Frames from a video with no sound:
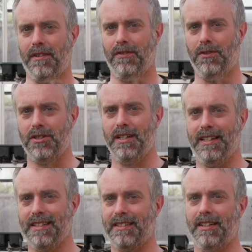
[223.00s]
unfortunately
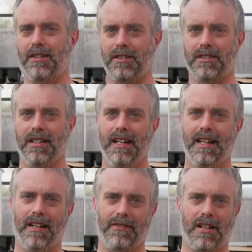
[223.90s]
the slugs
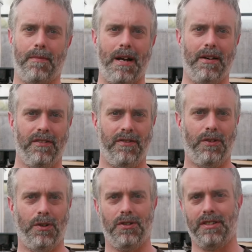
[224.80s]
have come out in
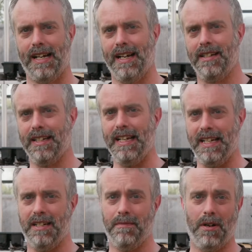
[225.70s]
force and eaten